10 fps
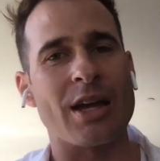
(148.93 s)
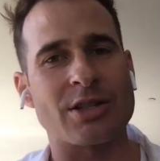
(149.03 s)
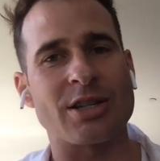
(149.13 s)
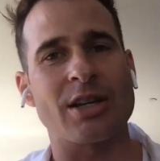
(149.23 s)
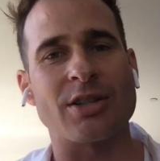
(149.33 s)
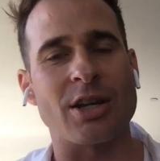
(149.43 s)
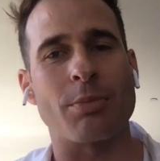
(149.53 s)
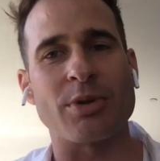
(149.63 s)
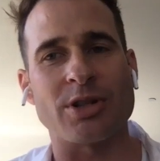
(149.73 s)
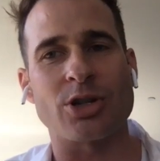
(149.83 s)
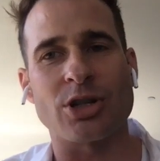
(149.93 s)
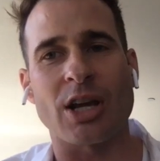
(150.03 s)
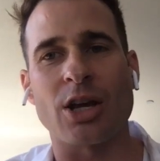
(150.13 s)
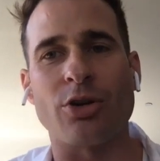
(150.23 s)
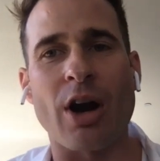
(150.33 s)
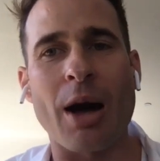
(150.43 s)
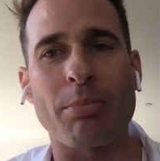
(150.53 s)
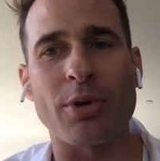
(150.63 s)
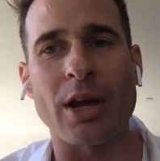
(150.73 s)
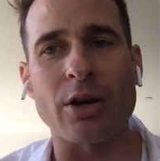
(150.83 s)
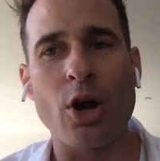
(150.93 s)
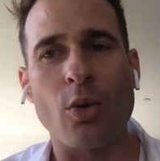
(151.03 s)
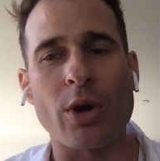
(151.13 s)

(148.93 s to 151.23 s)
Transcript: it's in a position to interoperate,